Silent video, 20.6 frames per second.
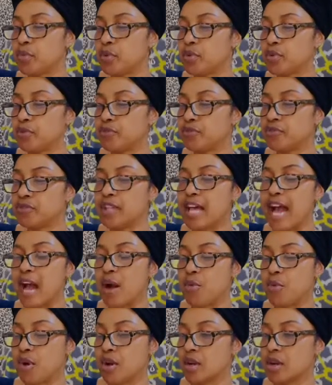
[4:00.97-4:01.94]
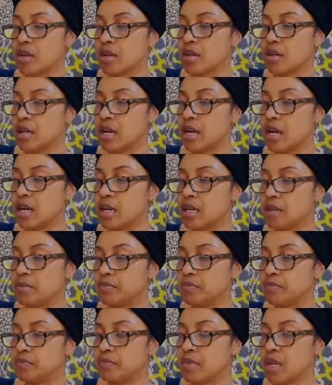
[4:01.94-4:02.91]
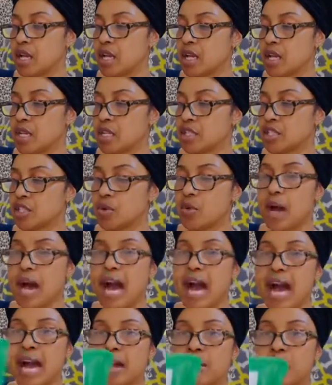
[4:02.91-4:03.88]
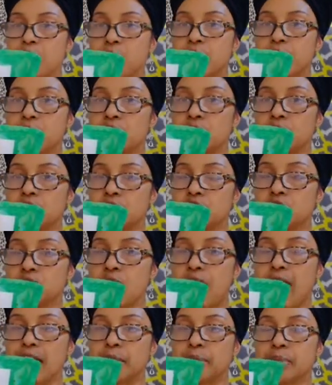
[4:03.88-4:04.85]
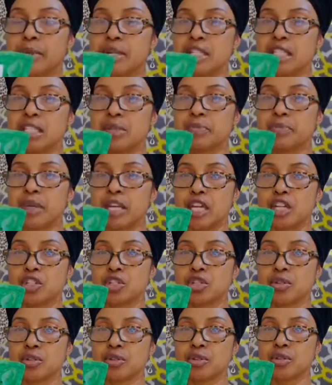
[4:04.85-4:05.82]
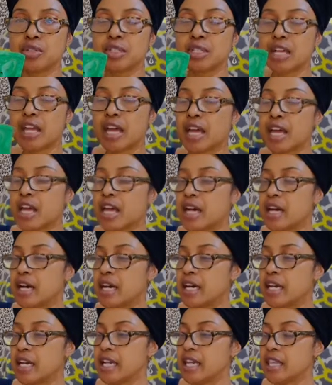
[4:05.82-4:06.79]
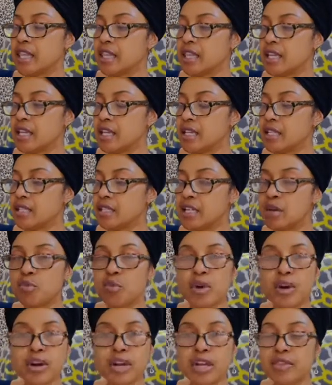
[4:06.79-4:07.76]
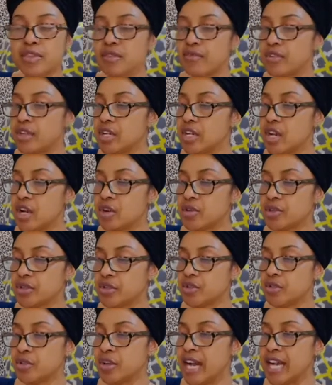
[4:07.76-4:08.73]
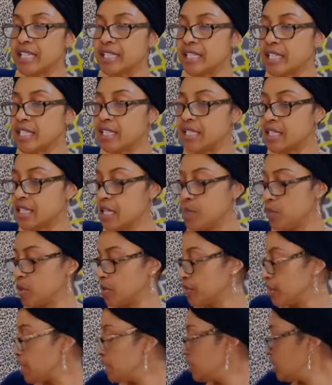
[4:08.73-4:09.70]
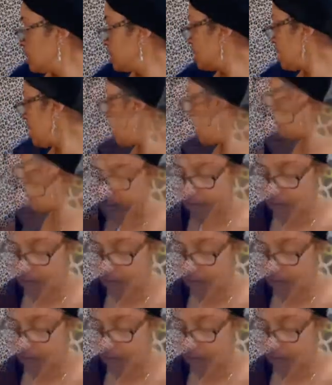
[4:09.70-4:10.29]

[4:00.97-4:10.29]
flower. So I will try to put some pictures somewhere in the video so you guys can see what they look like.